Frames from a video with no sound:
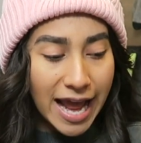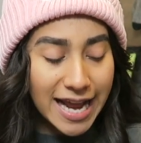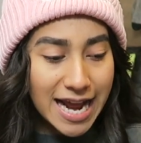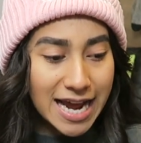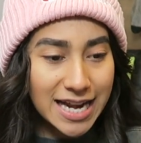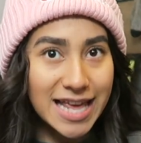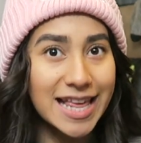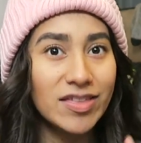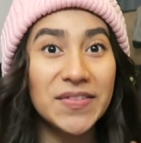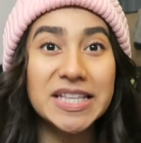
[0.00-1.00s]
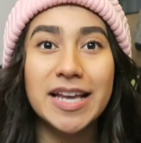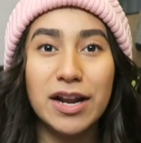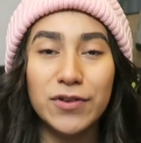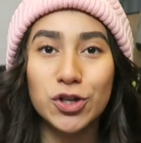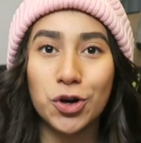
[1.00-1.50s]
And I think that that's
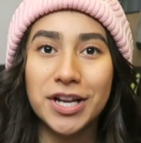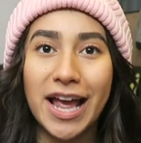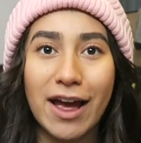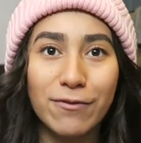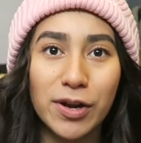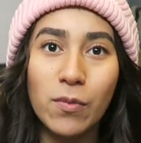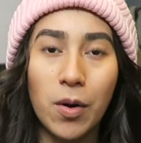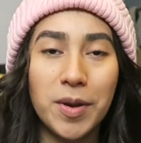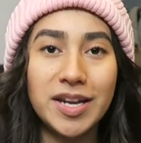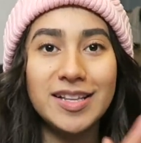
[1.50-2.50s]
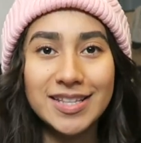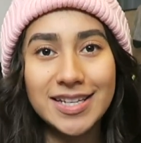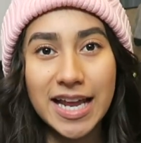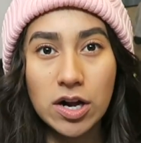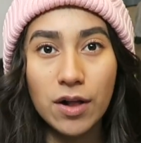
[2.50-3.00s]
kind of a journey every woman needs to
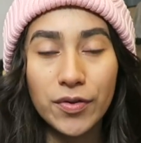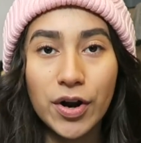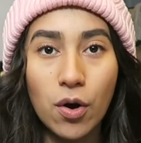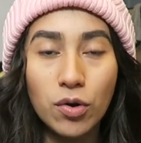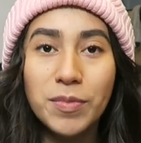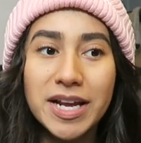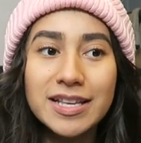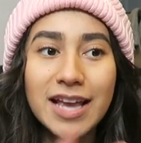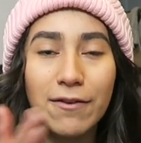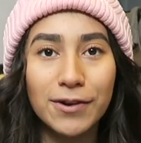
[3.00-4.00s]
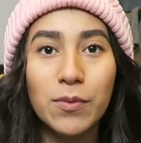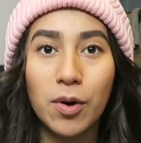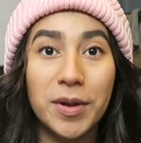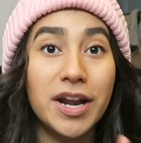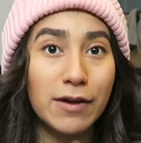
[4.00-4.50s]
take on their own, because every
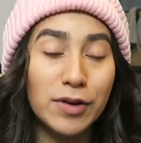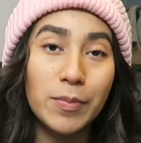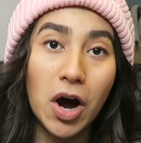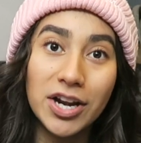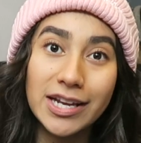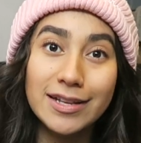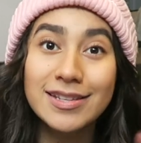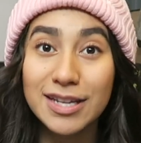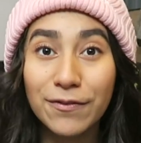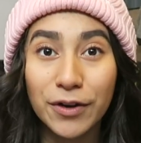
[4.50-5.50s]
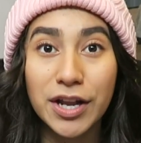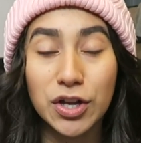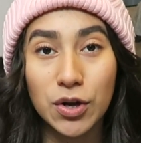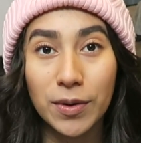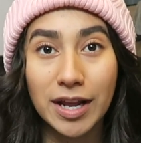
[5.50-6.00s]
woman and every body is different,
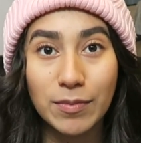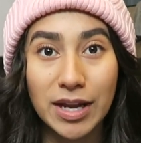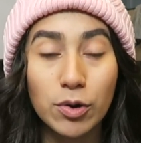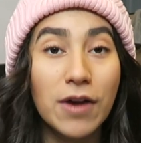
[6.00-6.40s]
you know what I mean?